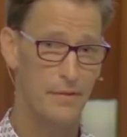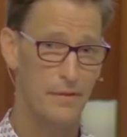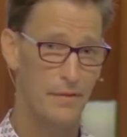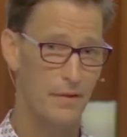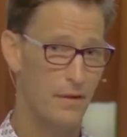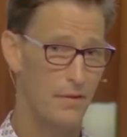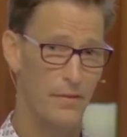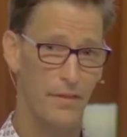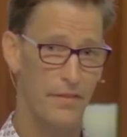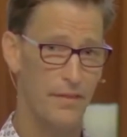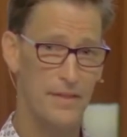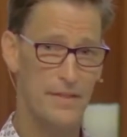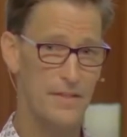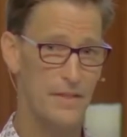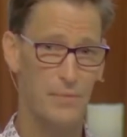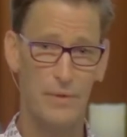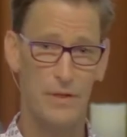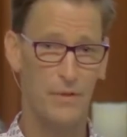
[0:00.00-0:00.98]
are the things
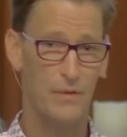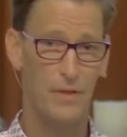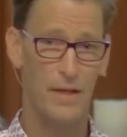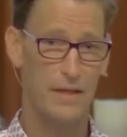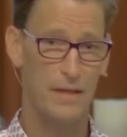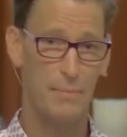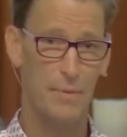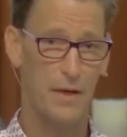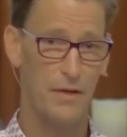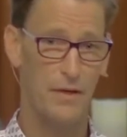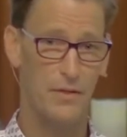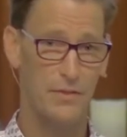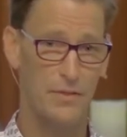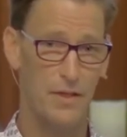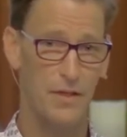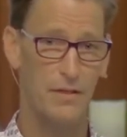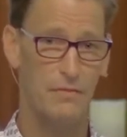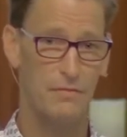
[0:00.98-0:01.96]
that we don't like about
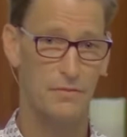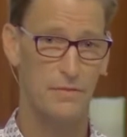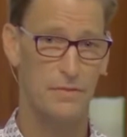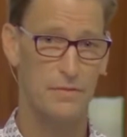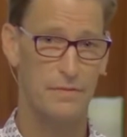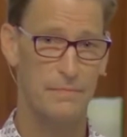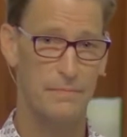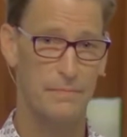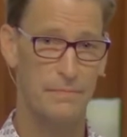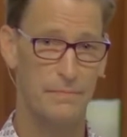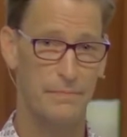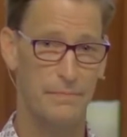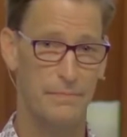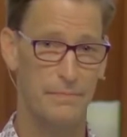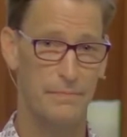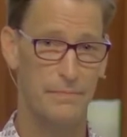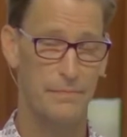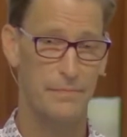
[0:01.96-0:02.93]
ourselves.
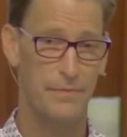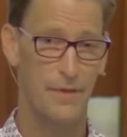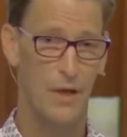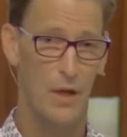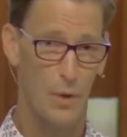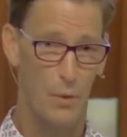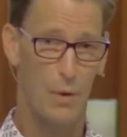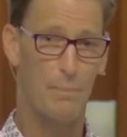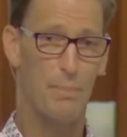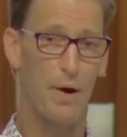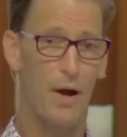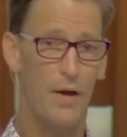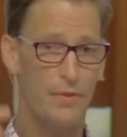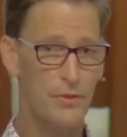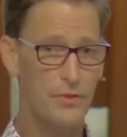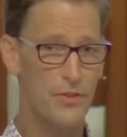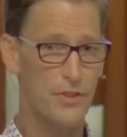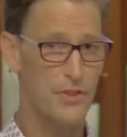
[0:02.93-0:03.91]
What
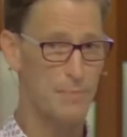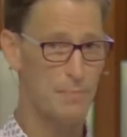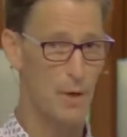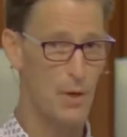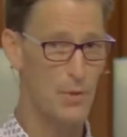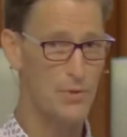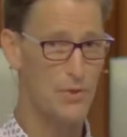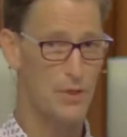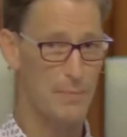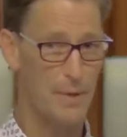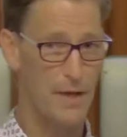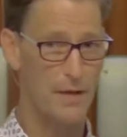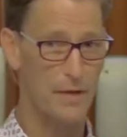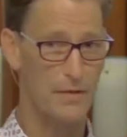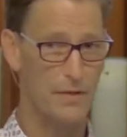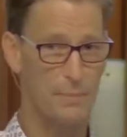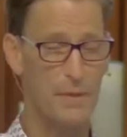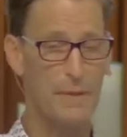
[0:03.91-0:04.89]
bothers us most about
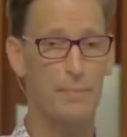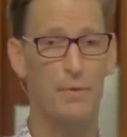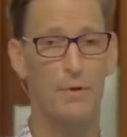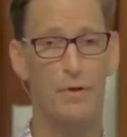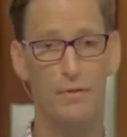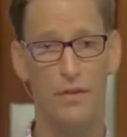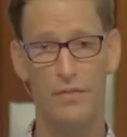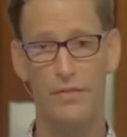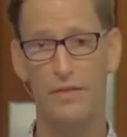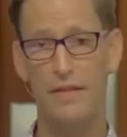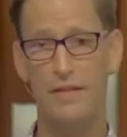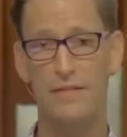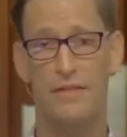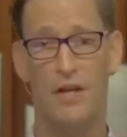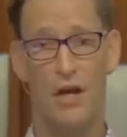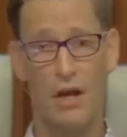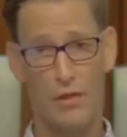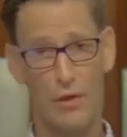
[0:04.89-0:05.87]
other people are the
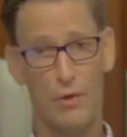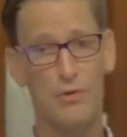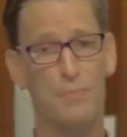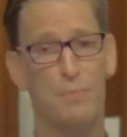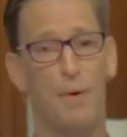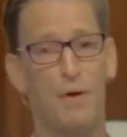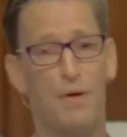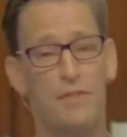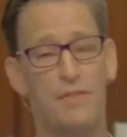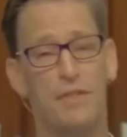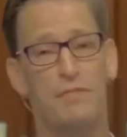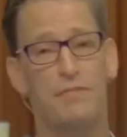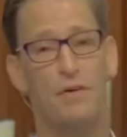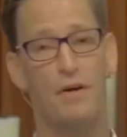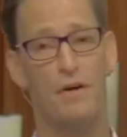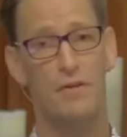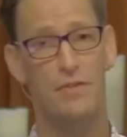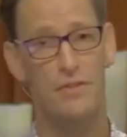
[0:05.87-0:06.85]
things, those parts of
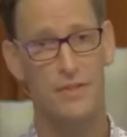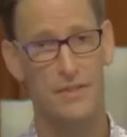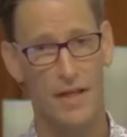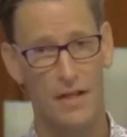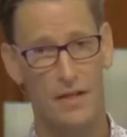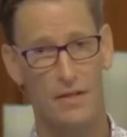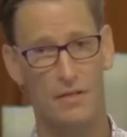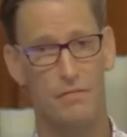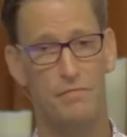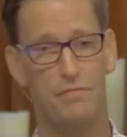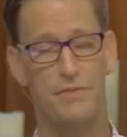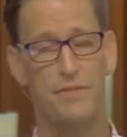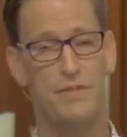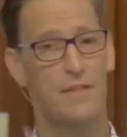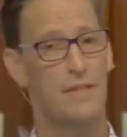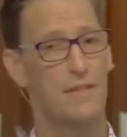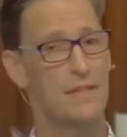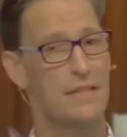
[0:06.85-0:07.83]
ourselves
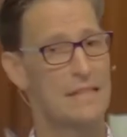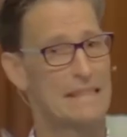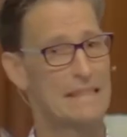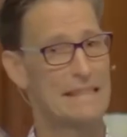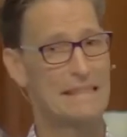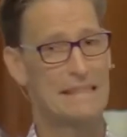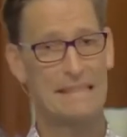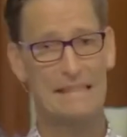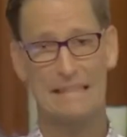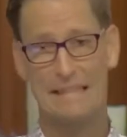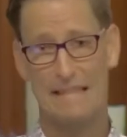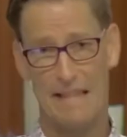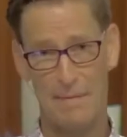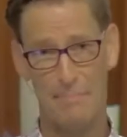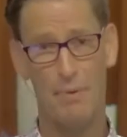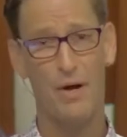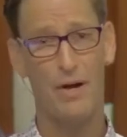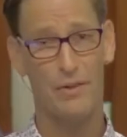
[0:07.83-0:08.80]

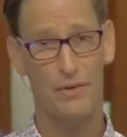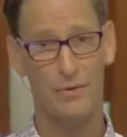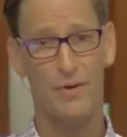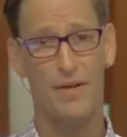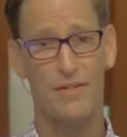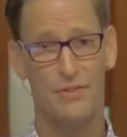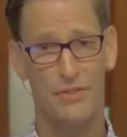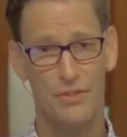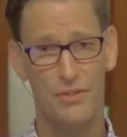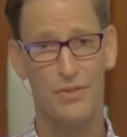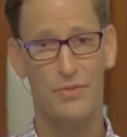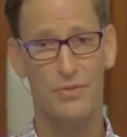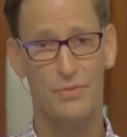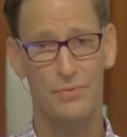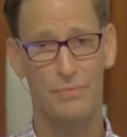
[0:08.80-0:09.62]
that bother us too.